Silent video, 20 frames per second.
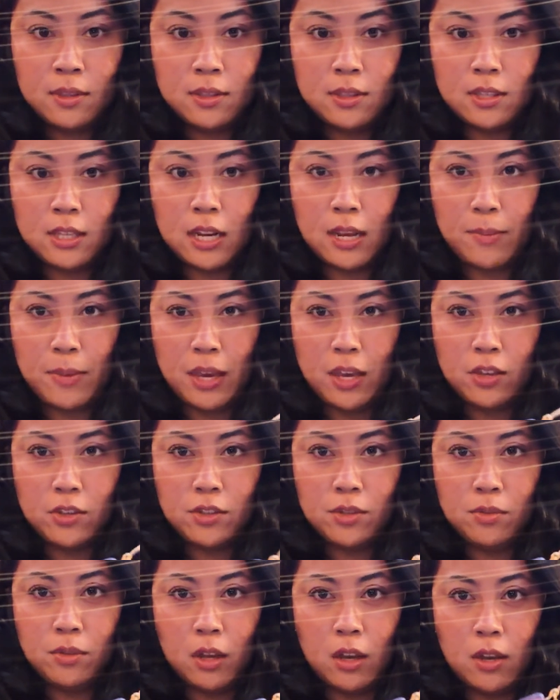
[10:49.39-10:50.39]
Did I make it
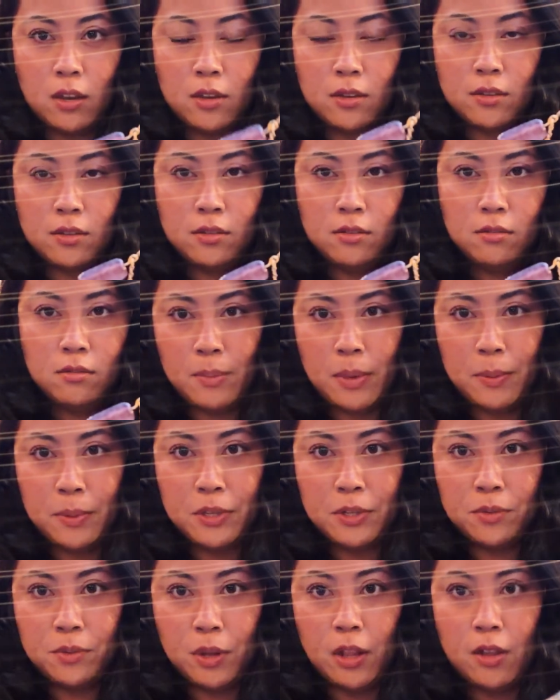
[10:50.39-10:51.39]
too long? Maybe
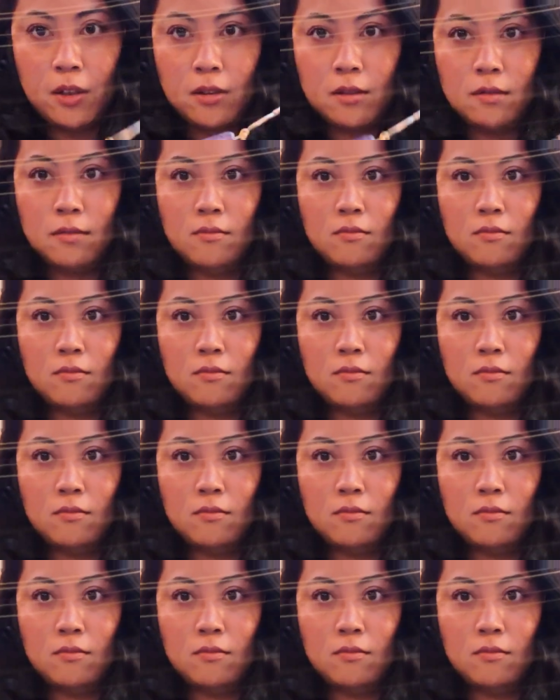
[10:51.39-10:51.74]
too long.